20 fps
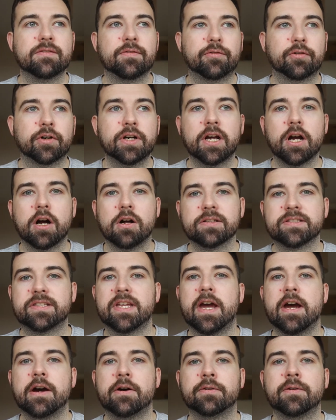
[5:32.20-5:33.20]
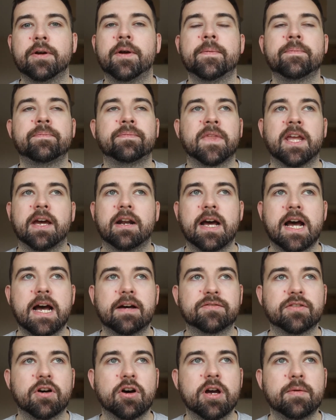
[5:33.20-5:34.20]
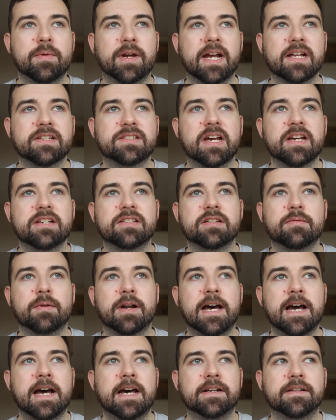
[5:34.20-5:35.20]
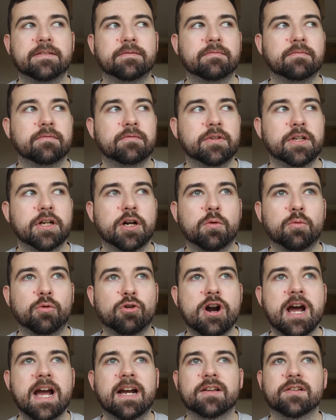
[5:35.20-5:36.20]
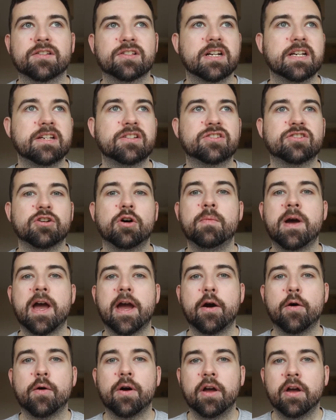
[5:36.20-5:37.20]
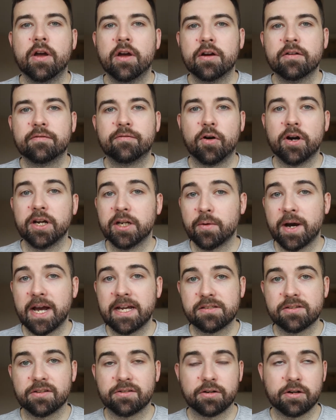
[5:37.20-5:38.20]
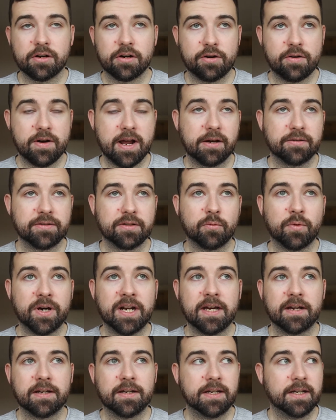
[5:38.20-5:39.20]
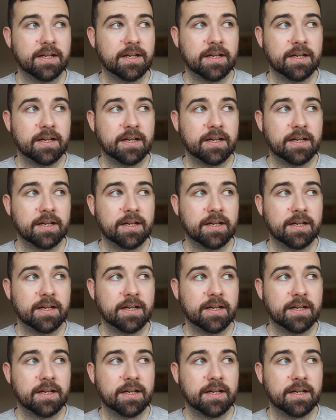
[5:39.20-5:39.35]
3 goals down at half time against AC Milan and, miraculously somehow find a way to turn it around and win it.